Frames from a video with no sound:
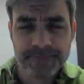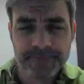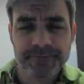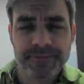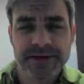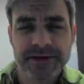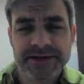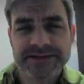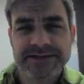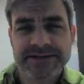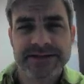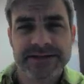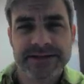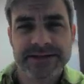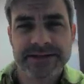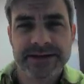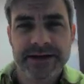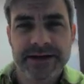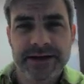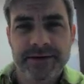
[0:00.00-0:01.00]
But
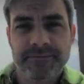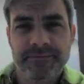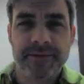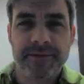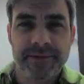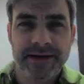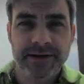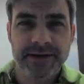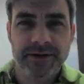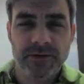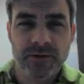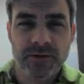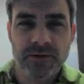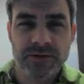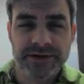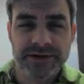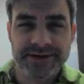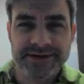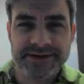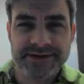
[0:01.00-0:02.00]
my main
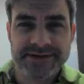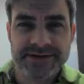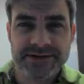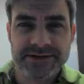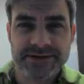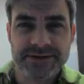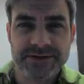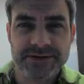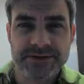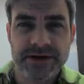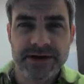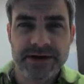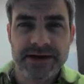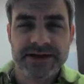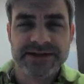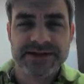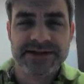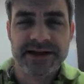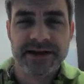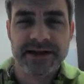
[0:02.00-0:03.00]
goal is to
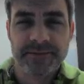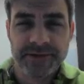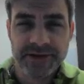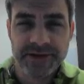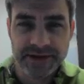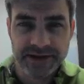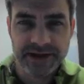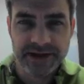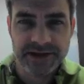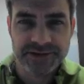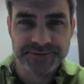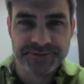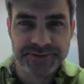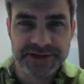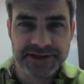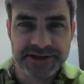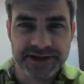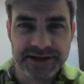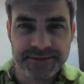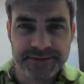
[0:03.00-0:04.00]
set up the
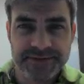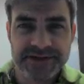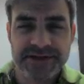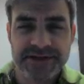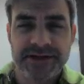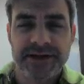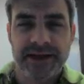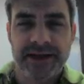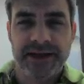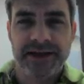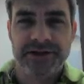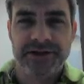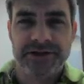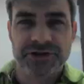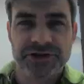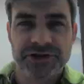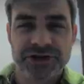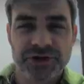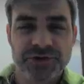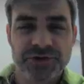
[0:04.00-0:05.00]
engagement types
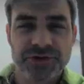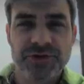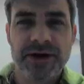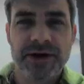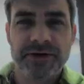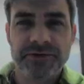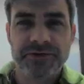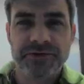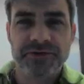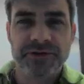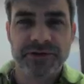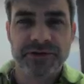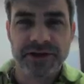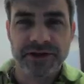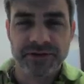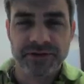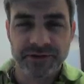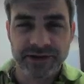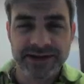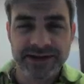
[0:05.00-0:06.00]
and show you how you
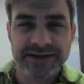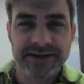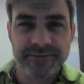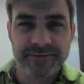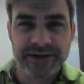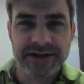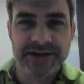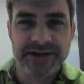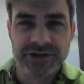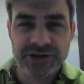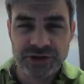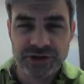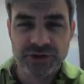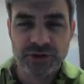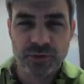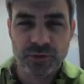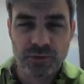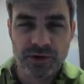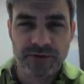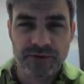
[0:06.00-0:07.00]
can link them into
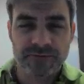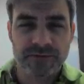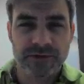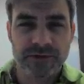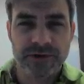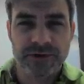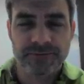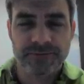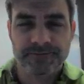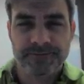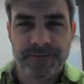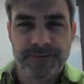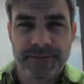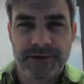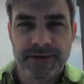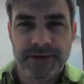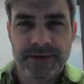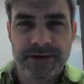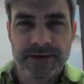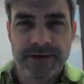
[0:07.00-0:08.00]
your workflow.
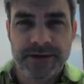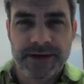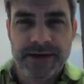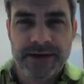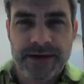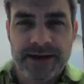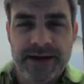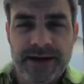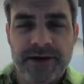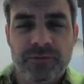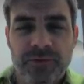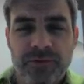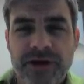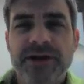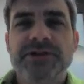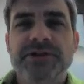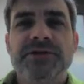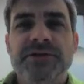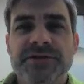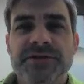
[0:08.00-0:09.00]
Now, when
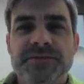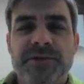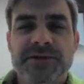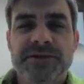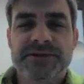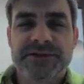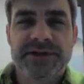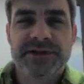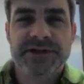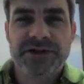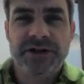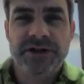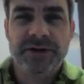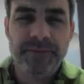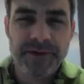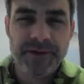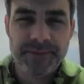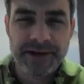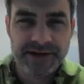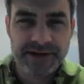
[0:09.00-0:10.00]
I do this presentation, I'll
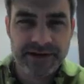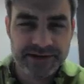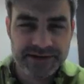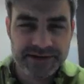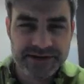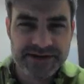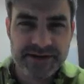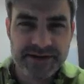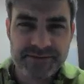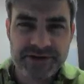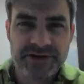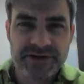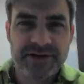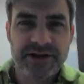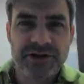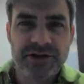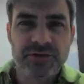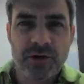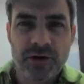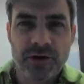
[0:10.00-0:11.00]
be making an assumption
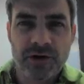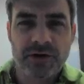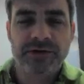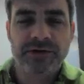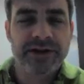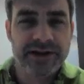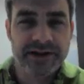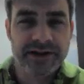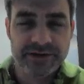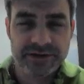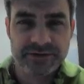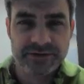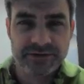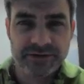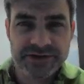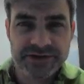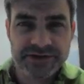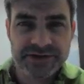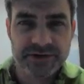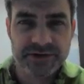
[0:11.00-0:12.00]
that you are linking to
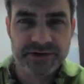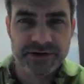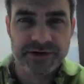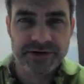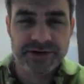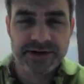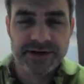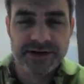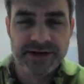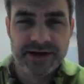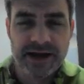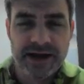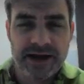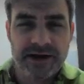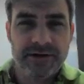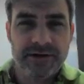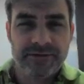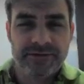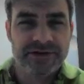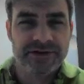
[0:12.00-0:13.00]
Lacert.
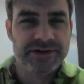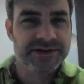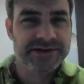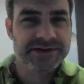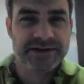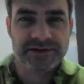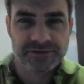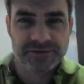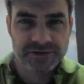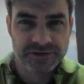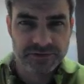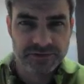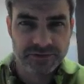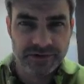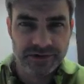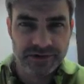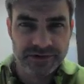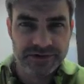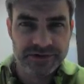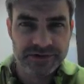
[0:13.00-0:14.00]
However, it's not
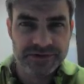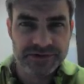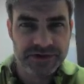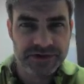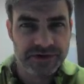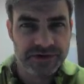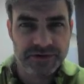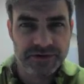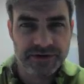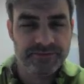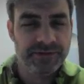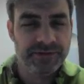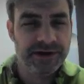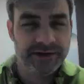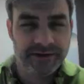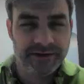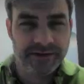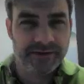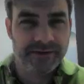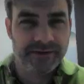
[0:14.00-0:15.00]
critical that you do so, and
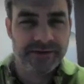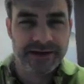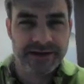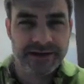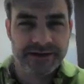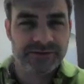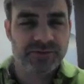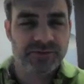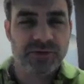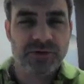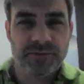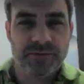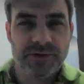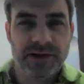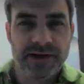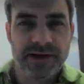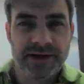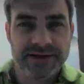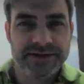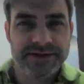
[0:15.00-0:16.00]
many of the things will
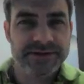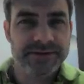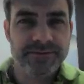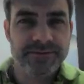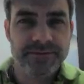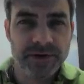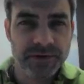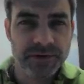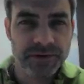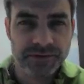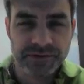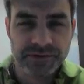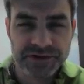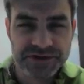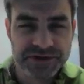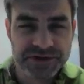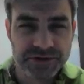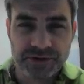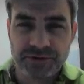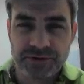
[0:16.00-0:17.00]
apply to both
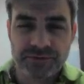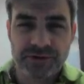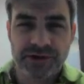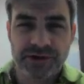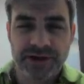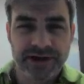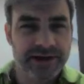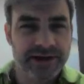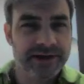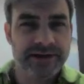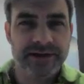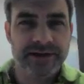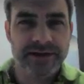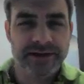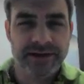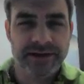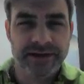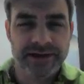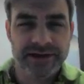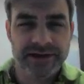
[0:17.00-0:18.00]

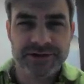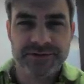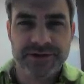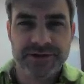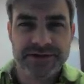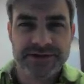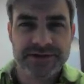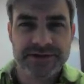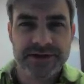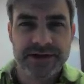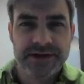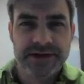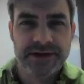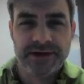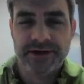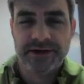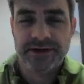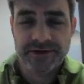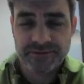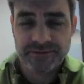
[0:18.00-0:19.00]
Lacert-related engagements,
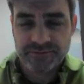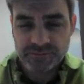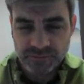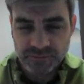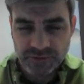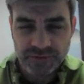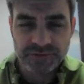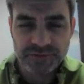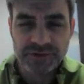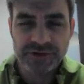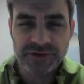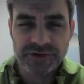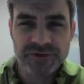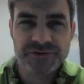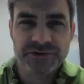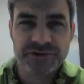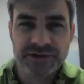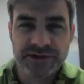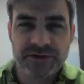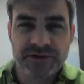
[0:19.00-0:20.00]
what we
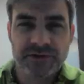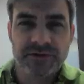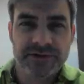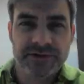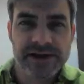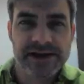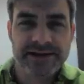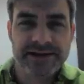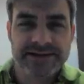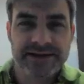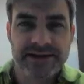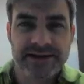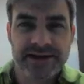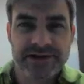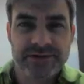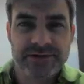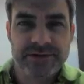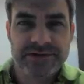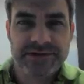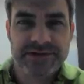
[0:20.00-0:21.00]
loosely call tax
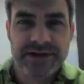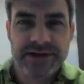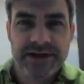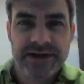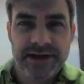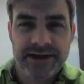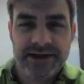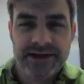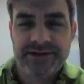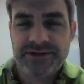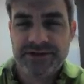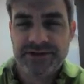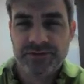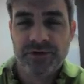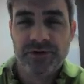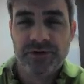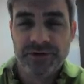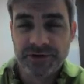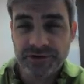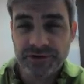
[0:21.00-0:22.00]
engagements, and to
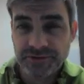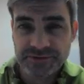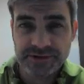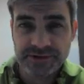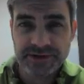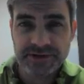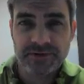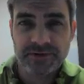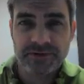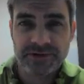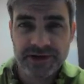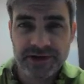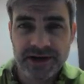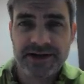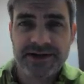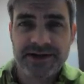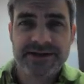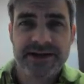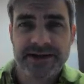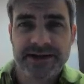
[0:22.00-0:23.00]
what we loosely call
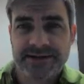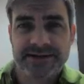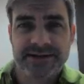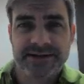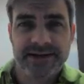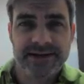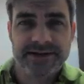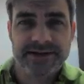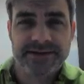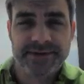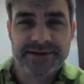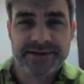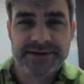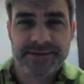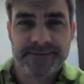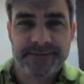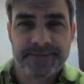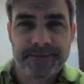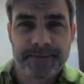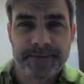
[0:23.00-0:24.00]
non-tax engagements.